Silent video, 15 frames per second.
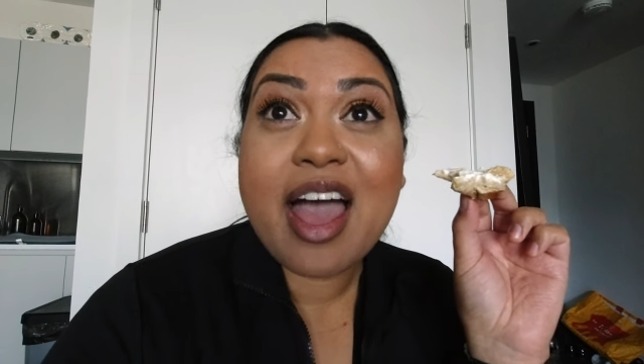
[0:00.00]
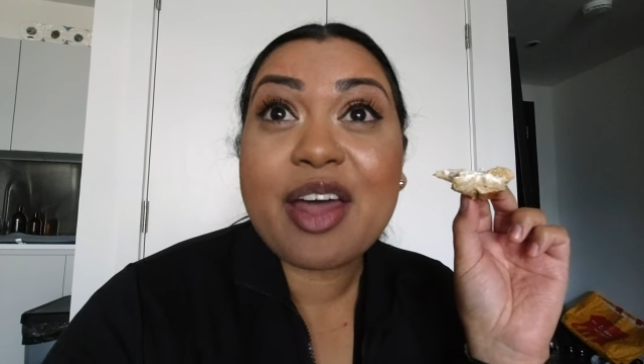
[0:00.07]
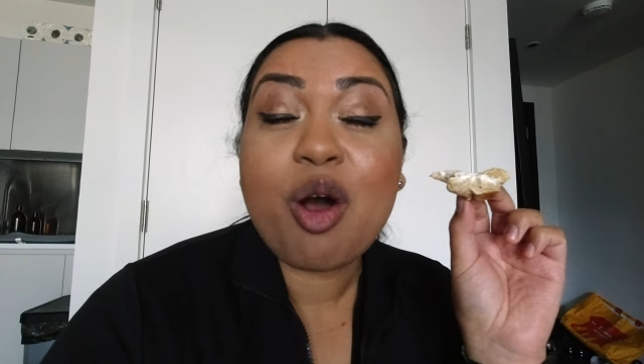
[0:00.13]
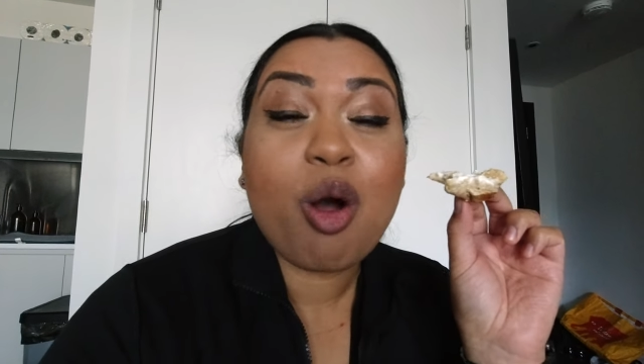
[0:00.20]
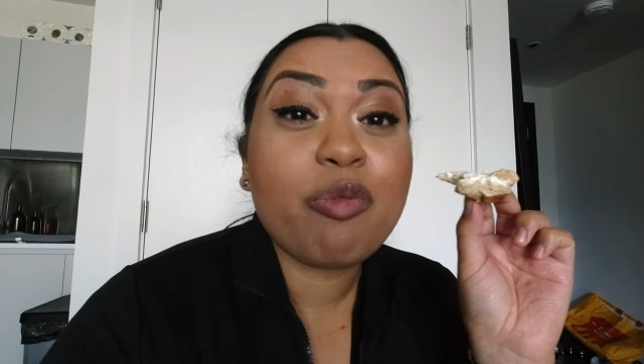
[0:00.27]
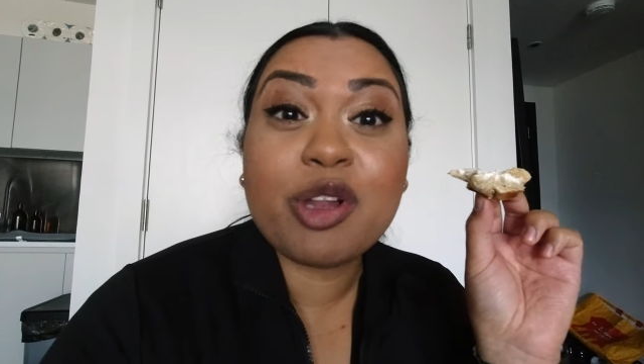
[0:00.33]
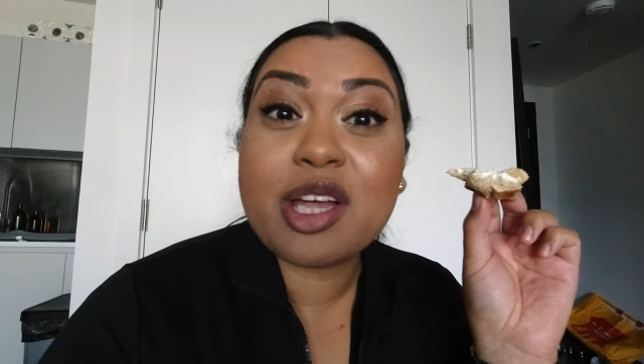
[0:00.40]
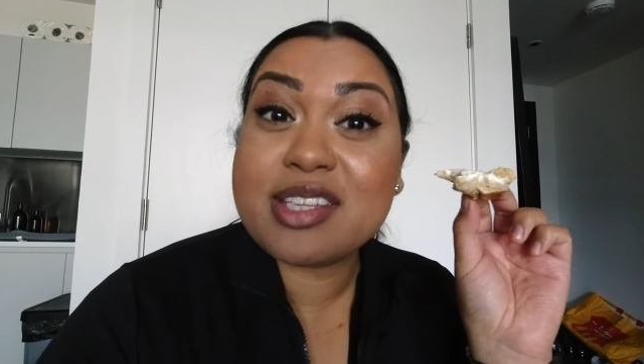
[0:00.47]
and
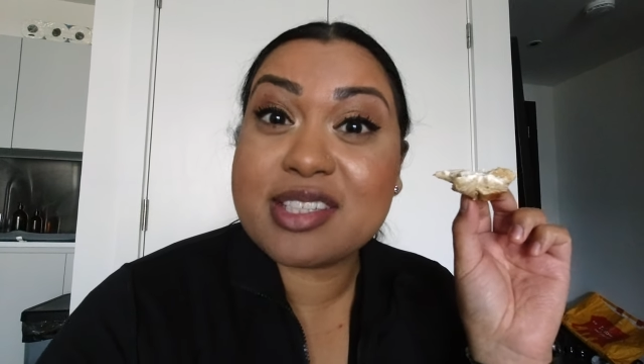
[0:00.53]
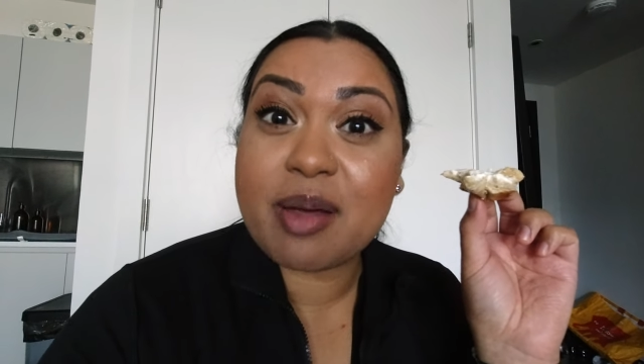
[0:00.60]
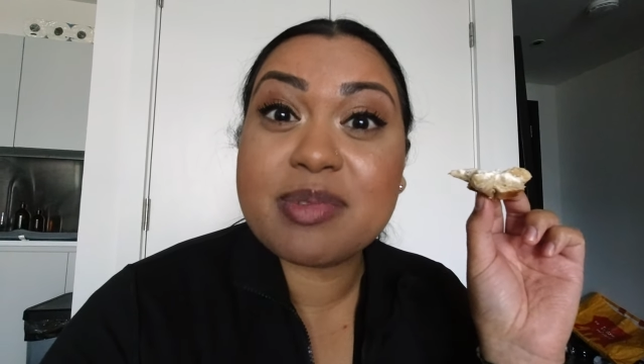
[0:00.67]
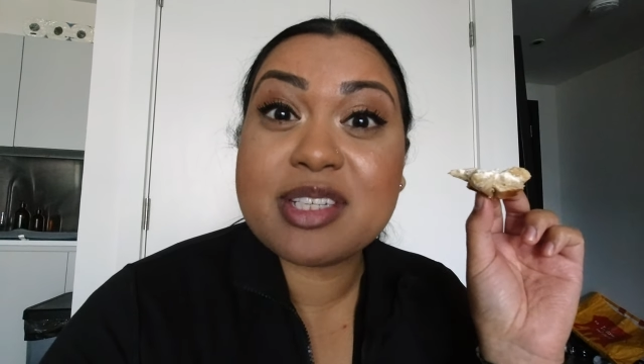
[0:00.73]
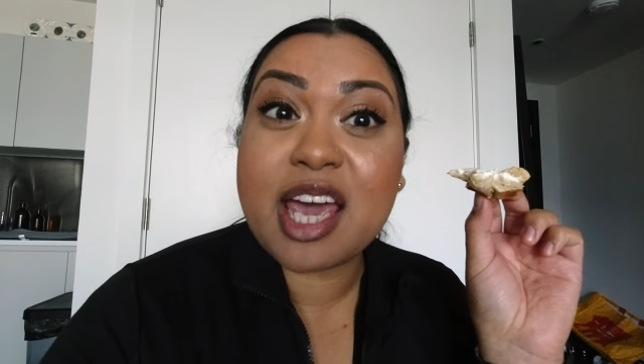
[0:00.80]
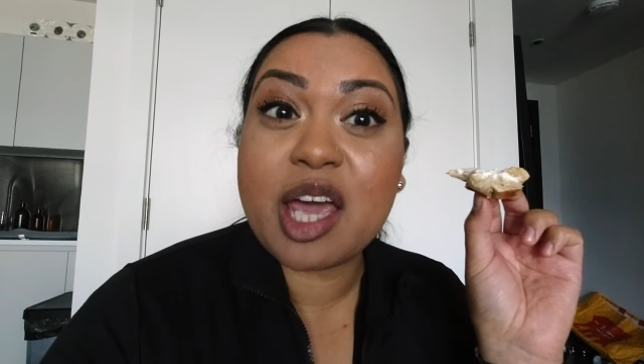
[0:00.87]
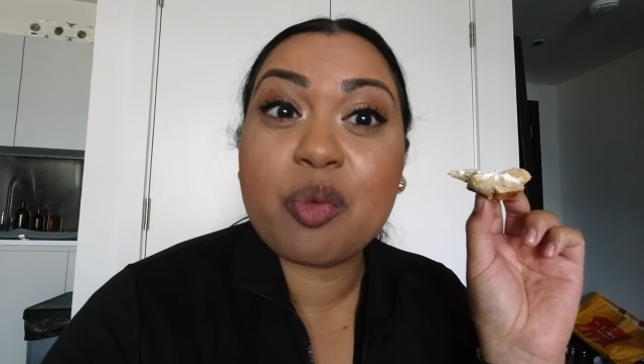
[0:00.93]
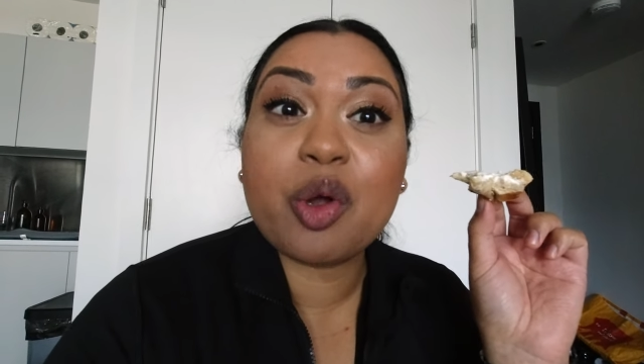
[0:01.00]
hopefully
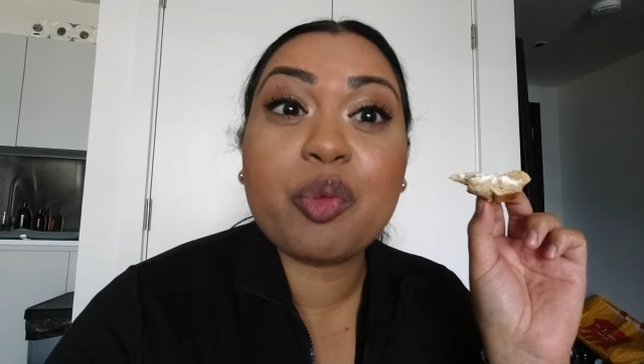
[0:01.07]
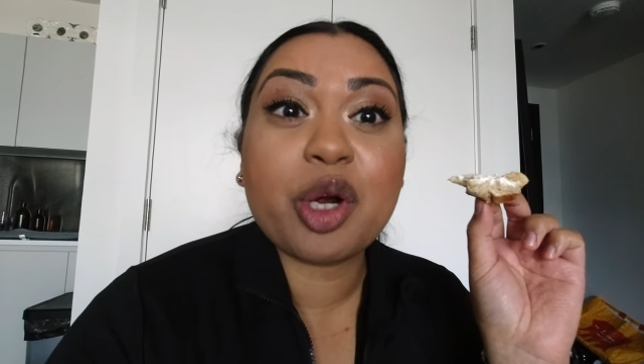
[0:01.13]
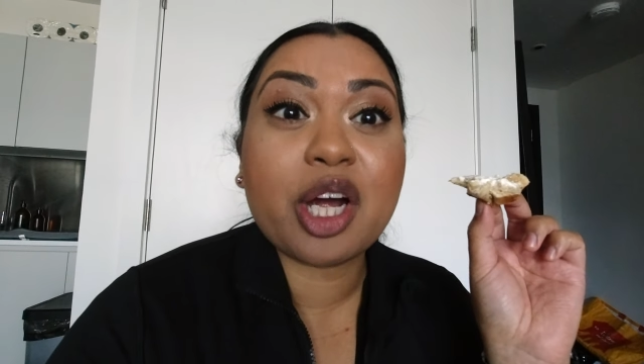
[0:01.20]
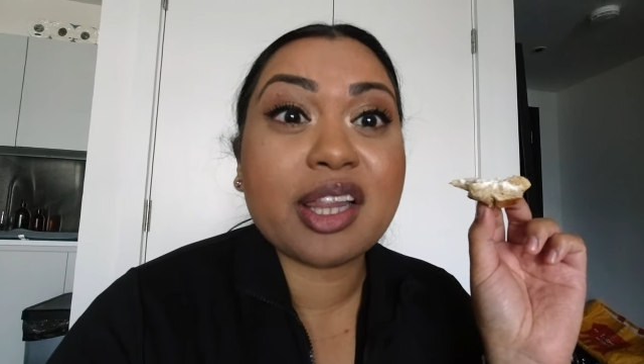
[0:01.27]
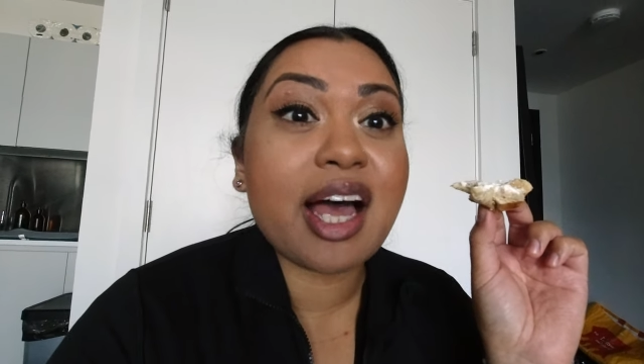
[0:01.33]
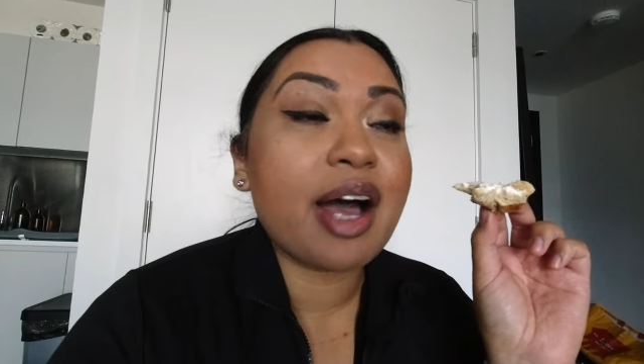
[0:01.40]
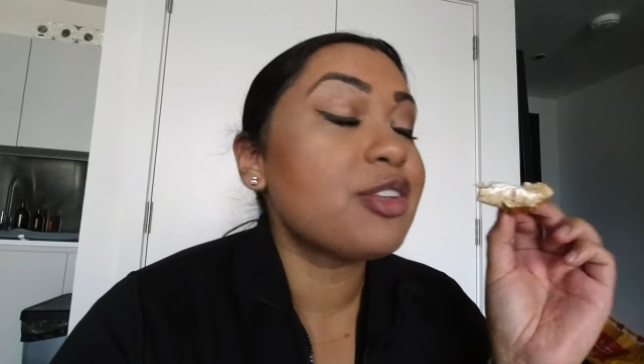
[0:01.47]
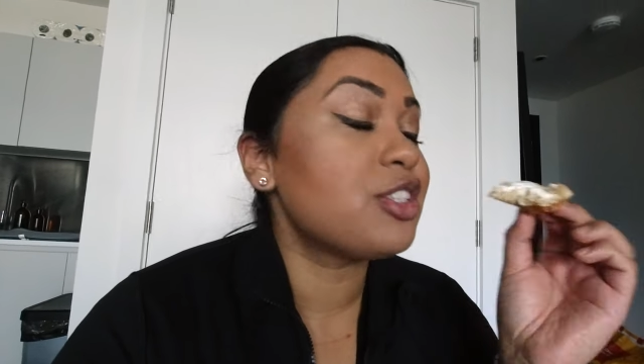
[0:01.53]
someday when we're
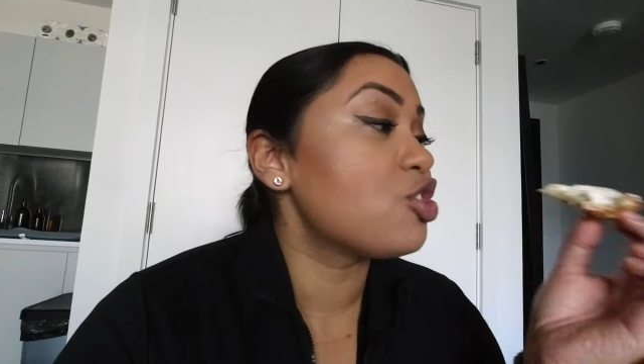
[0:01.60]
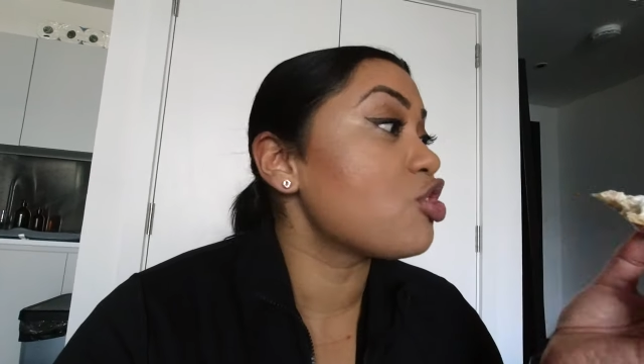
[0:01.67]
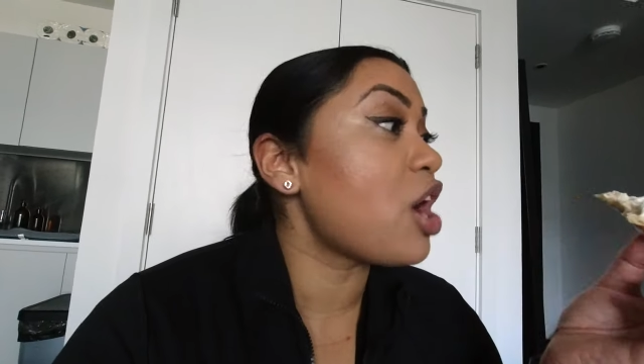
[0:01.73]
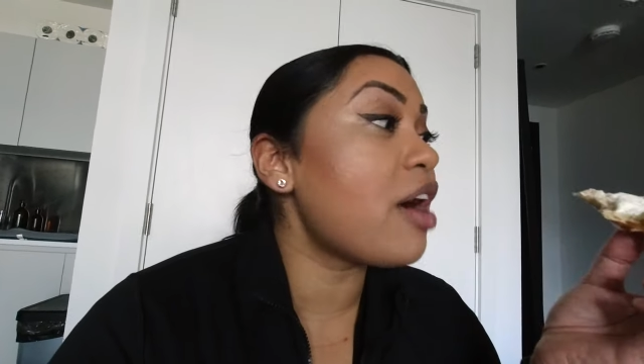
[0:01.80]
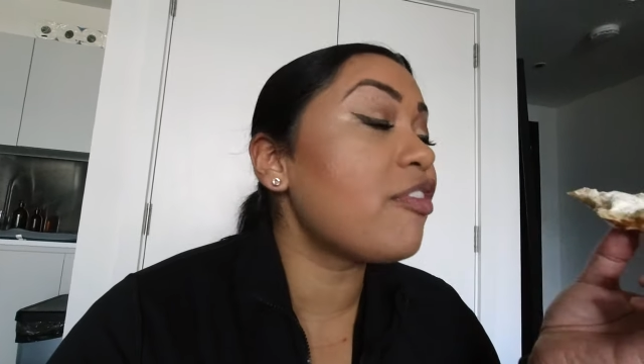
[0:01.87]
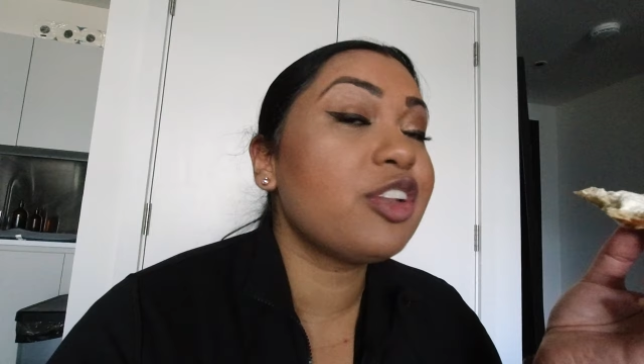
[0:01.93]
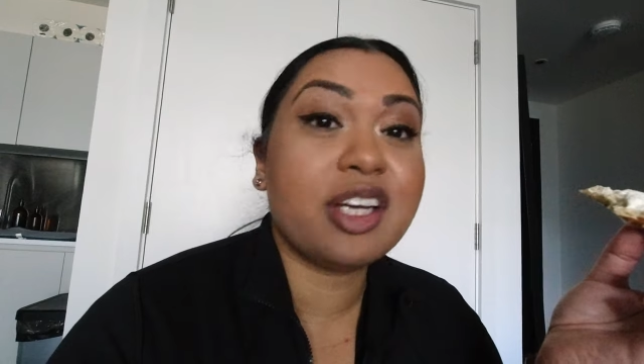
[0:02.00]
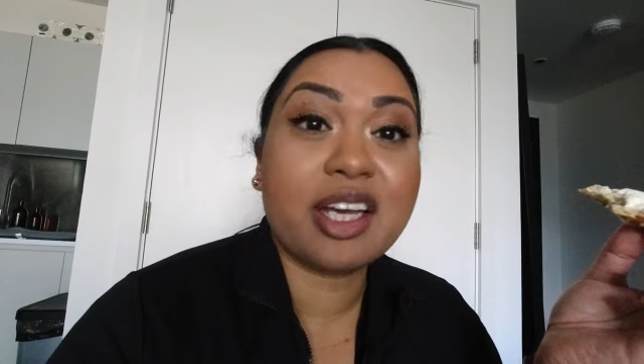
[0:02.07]
allowed to
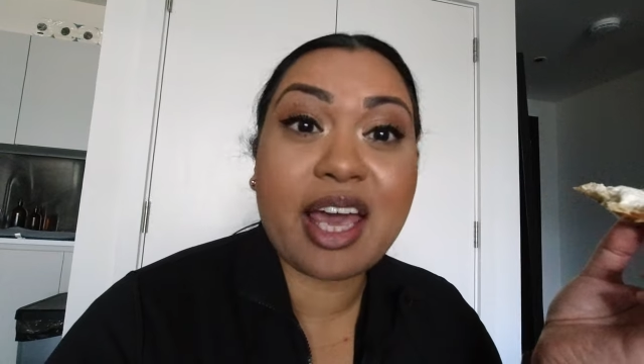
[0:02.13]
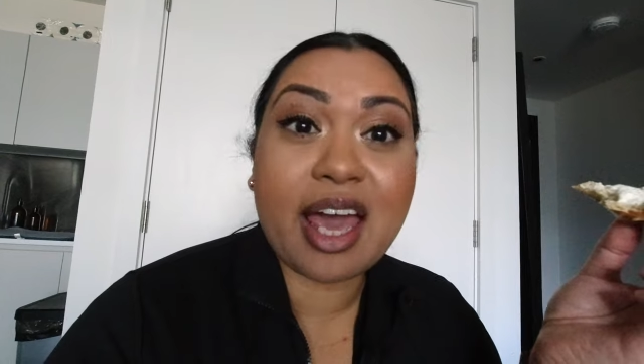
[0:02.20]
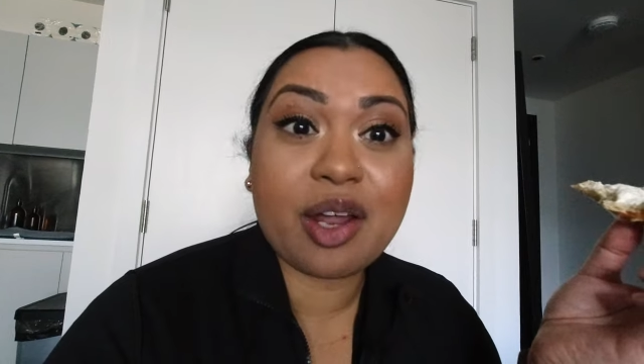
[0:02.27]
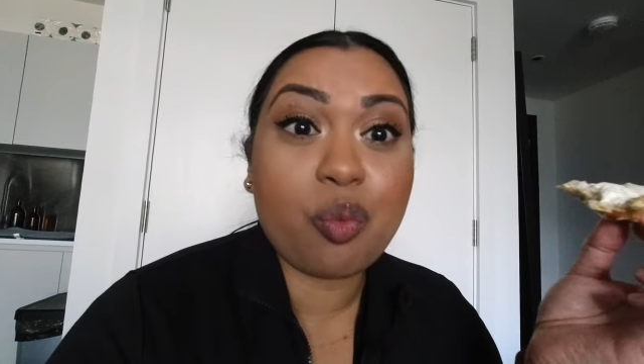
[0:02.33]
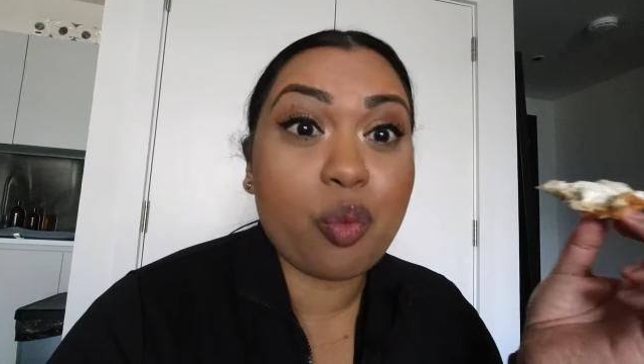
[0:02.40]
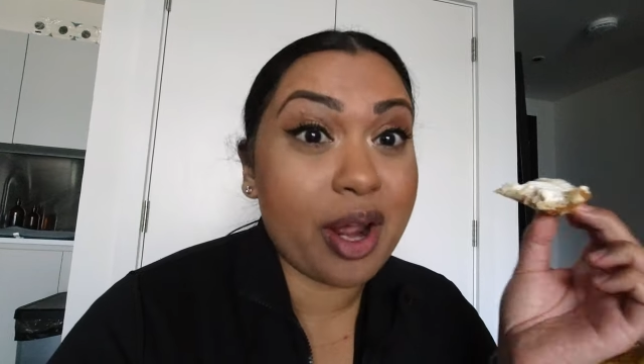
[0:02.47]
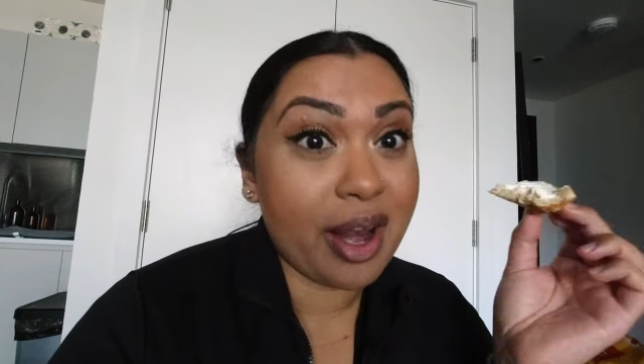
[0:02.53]
travel again,